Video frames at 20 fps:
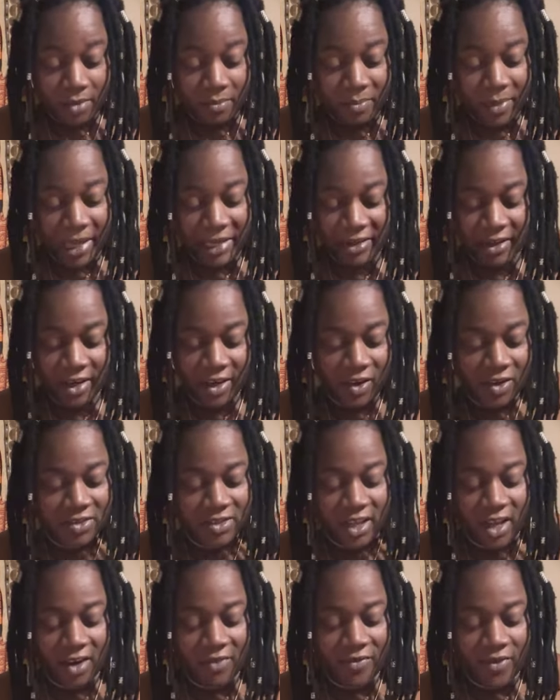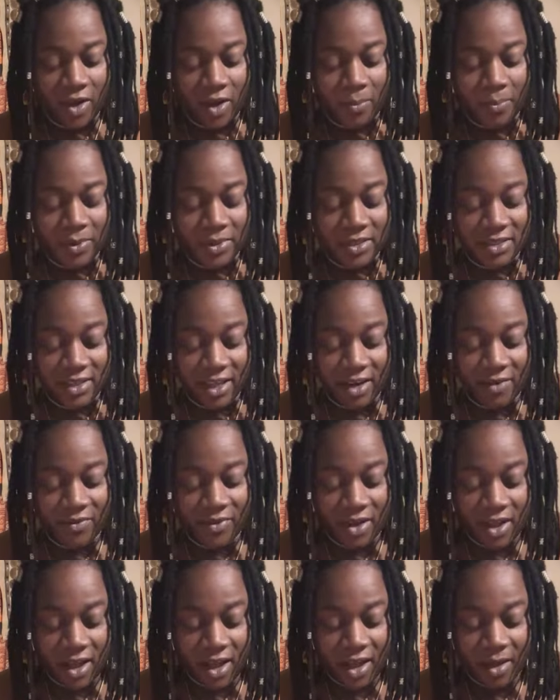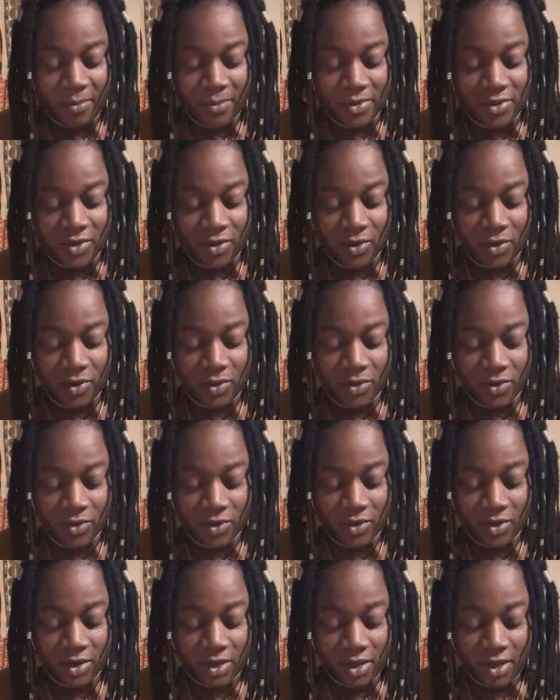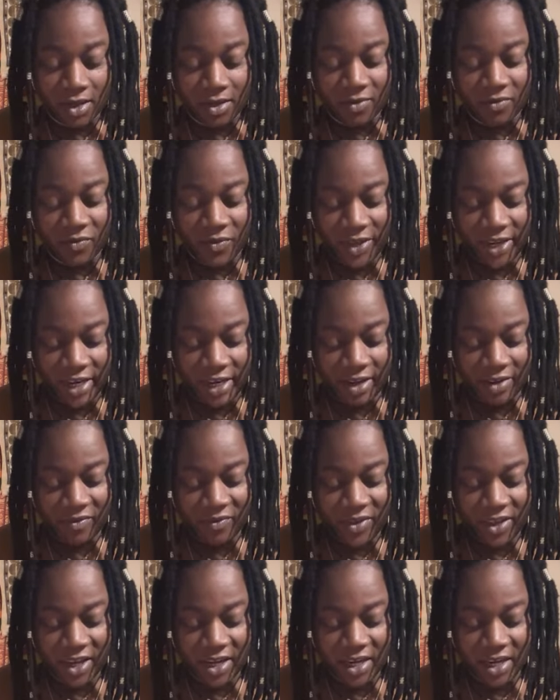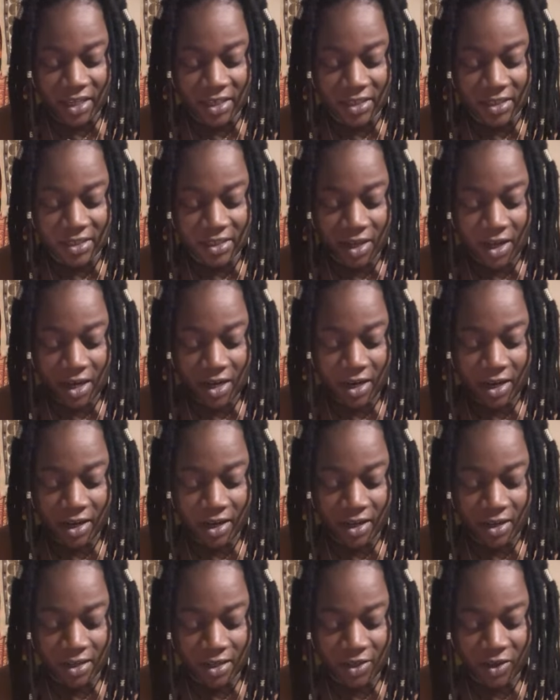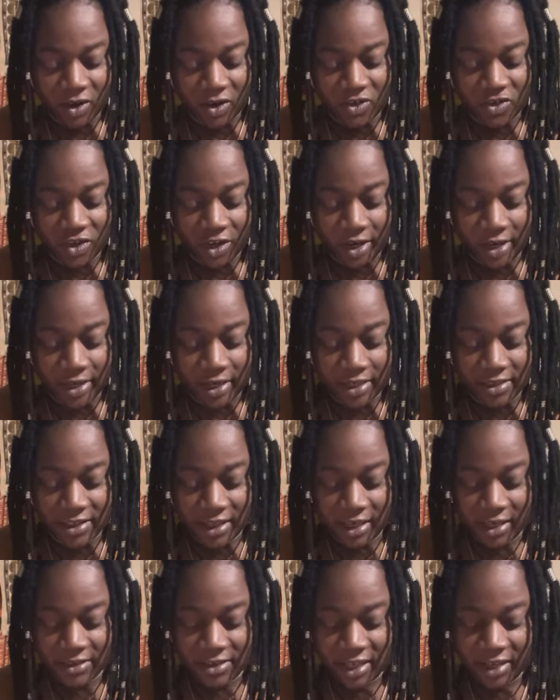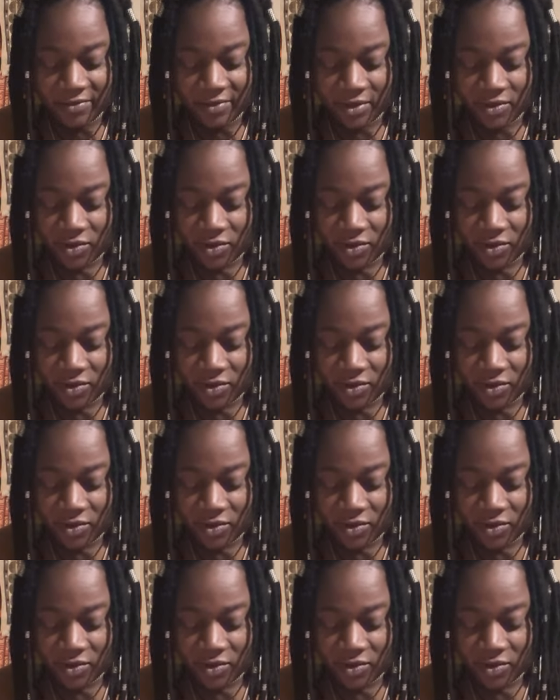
Beating yourself up is self-harm. So feel your feelings, honor your journey, tell yourself the